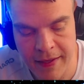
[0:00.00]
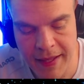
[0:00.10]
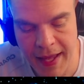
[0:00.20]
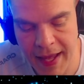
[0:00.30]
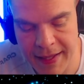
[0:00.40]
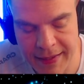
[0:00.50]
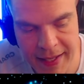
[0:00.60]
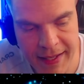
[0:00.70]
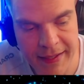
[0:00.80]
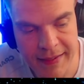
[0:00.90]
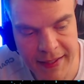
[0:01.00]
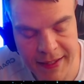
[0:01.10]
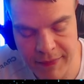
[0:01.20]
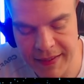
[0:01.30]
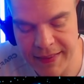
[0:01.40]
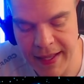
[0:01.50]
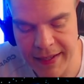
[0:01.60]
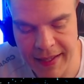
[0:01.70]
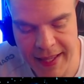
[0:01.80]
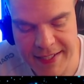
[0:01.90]
and then give it that
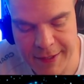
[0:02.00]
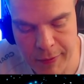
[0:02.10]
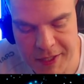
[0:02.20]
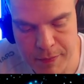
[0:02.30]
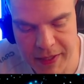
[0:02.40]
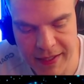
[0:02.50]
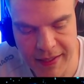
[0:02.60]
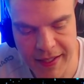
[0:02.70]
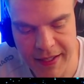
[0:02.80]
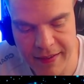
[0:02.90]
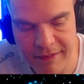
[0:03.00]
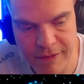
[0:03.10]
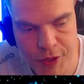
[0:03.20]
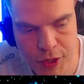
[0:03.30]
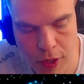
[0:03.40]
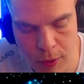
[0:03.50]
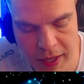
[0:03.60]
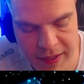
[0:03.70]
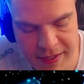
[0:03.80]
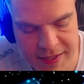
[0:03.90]
extra spin, like show
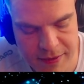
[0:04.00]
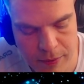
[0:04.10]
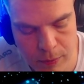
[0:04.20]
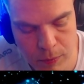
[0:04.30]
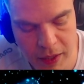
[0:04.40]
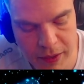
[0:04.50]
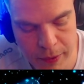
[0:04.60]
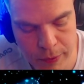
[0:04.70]
us what you